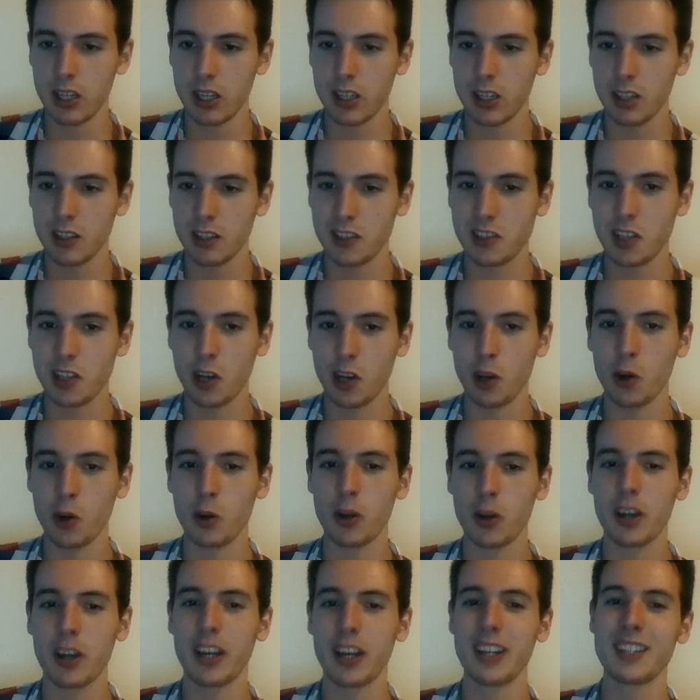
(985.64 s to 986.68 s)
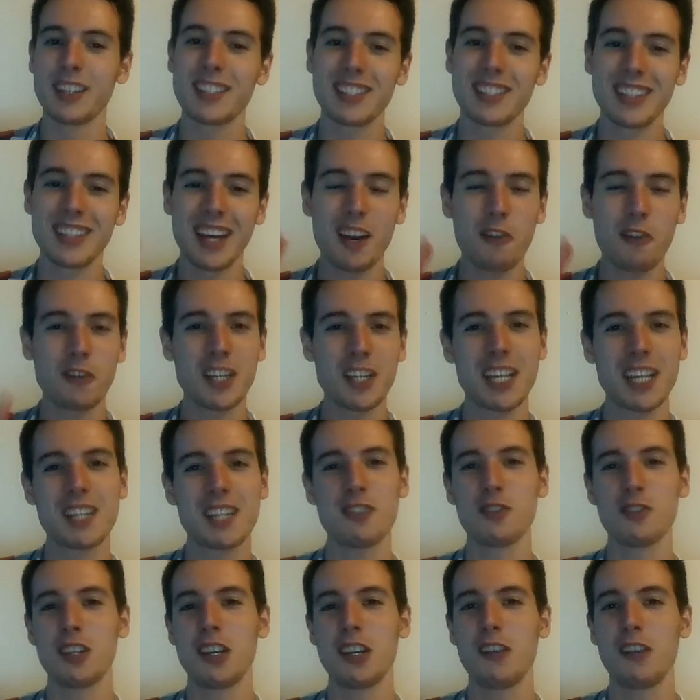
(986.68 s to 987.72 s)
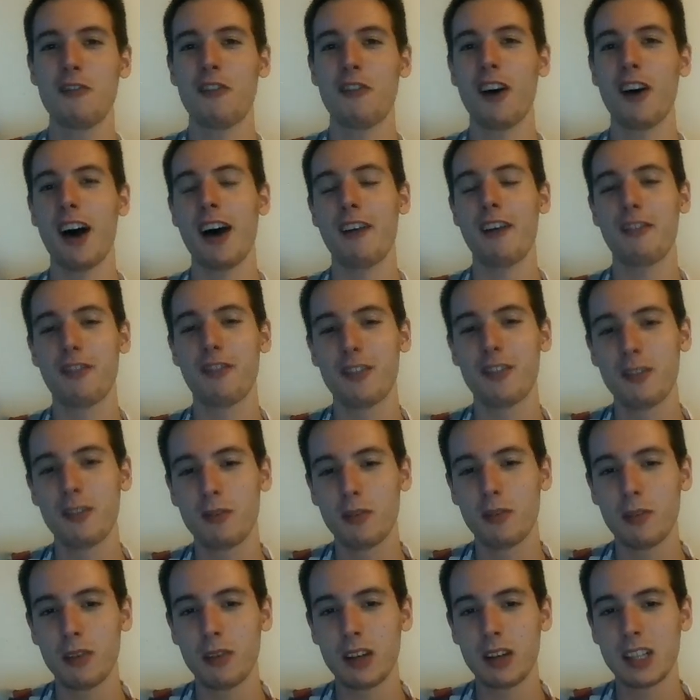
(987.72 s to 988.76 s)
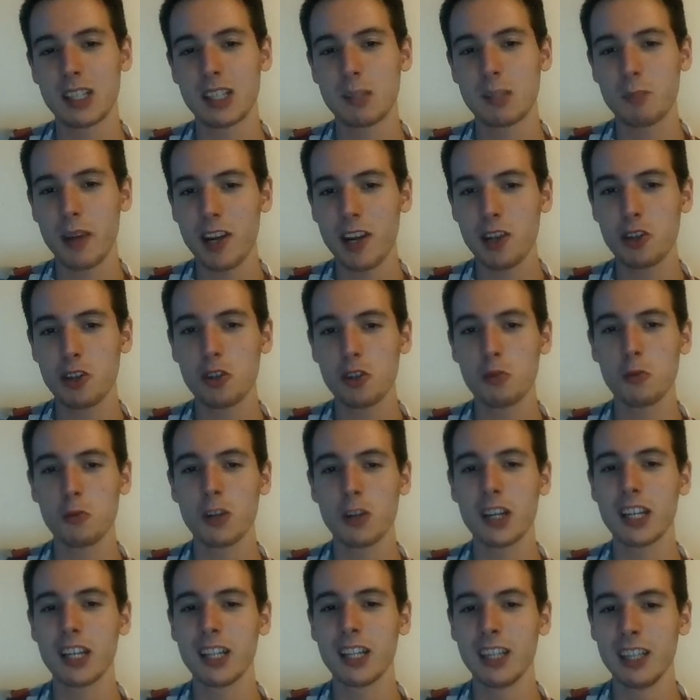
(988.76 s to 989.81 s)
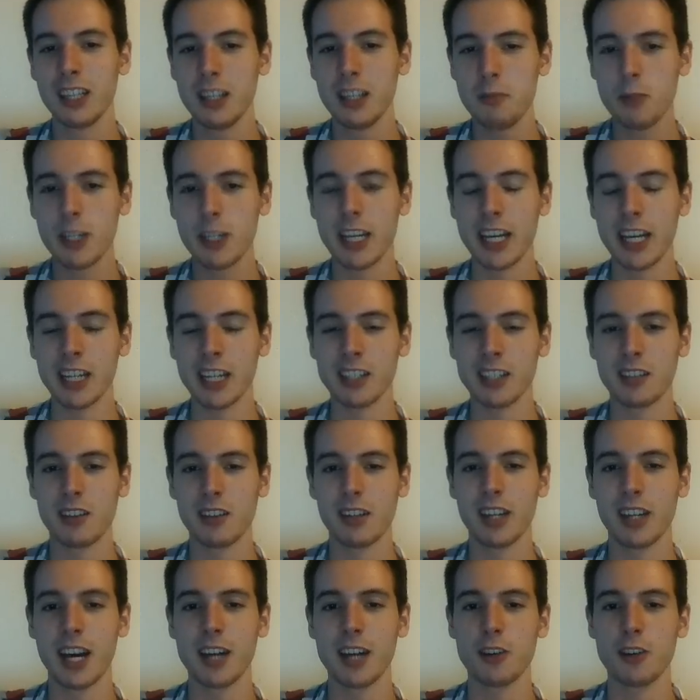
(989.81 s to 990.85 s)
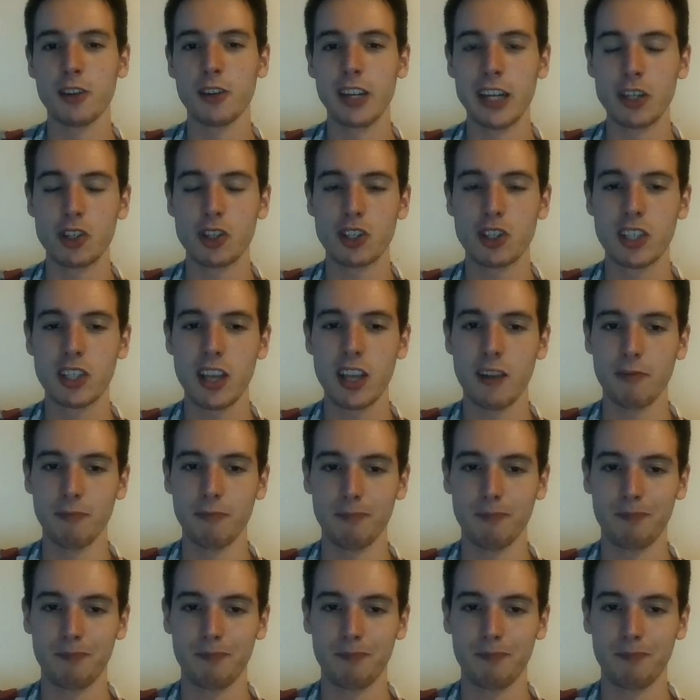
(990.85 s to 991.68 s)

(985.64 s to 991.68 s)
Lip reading: So instead of taking on e5, it's better to eliminate the knight on h7